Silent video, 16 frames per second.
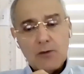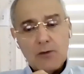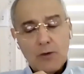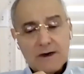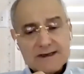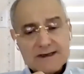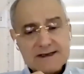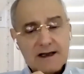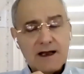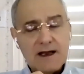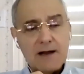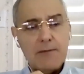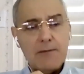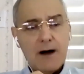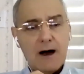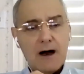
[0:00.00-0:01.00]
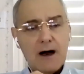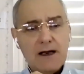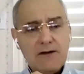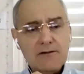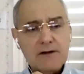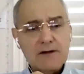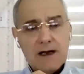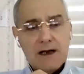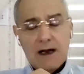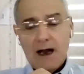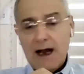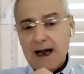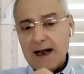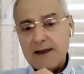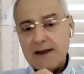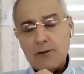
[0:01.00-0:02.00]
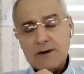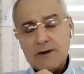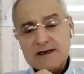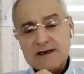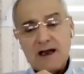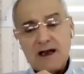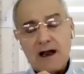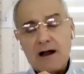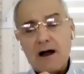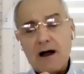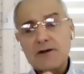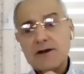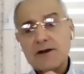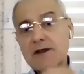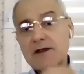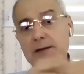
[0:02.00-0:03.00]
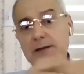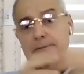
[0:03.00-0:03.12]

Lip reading: Western mind, and the Western country, they